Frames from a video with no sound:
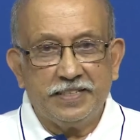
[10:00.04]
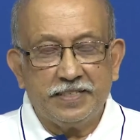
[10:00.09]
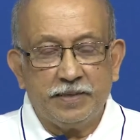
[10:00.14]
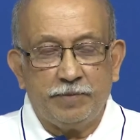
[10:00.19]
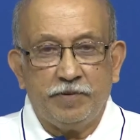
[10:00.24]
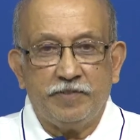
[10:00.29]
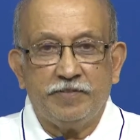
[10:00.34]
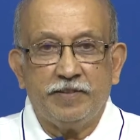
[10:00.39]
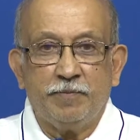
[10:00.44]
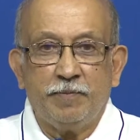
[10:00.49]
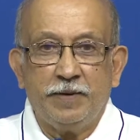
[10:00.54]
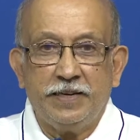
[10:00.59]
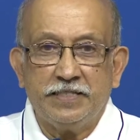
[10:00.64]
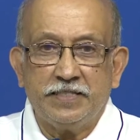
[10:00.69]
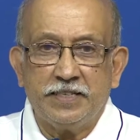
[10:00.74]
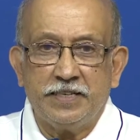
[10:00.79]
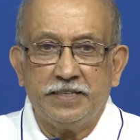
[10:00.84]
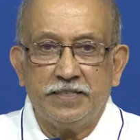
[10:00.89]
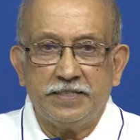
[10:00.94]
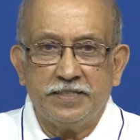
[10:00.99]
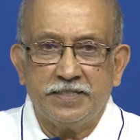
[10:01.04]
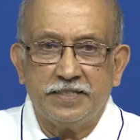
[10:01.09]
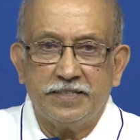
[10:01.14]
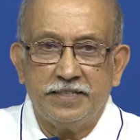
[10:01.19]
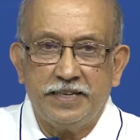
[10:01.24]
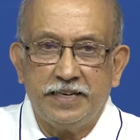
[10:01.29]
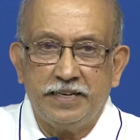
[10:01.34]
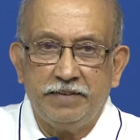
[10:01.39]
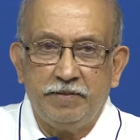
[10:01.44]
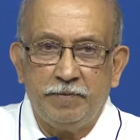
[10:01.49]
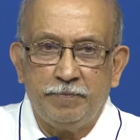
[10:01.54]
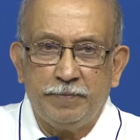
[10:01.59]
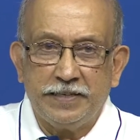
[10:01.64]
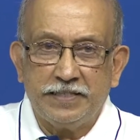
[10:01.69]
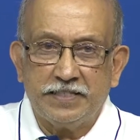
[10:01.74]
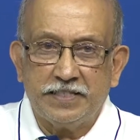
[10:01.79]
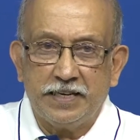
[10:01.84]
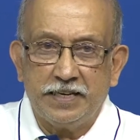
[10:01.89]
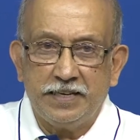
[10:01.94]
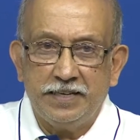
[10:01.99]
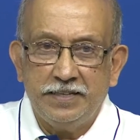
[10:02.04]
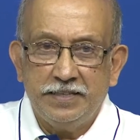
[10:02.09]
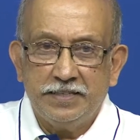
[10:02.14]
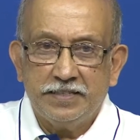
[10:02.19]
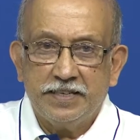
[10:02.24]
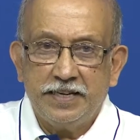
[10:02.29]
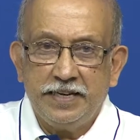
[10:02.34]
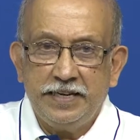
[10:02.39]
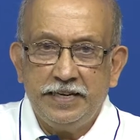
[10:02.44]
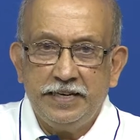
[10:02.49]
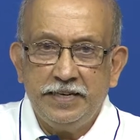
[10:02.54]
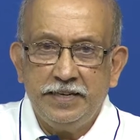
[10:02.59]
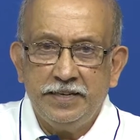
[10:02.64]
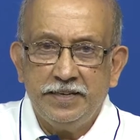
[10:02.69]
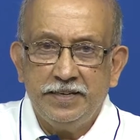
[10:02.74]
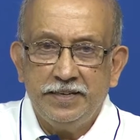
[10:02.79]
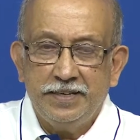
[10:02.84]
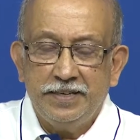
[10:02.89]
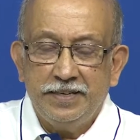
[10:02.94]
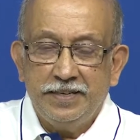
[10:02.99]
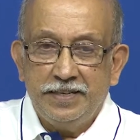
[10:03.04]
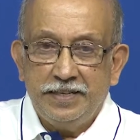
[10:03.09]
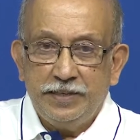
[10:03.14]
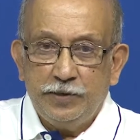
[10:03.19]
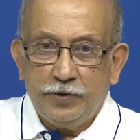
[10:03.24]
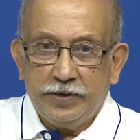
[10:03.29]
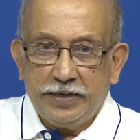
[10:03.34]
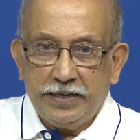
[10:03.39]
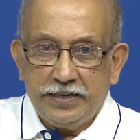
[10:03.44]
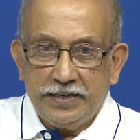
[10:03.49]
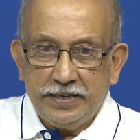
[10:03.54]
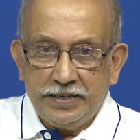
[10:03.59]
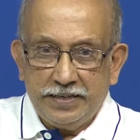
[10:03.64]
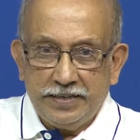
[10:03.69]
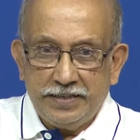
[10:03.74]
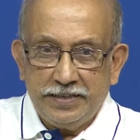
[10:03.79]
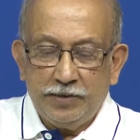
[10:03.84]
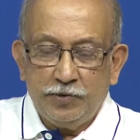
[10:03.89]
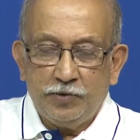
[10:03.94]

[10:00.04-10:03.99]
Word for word: some of the places they give a pencil saying you can you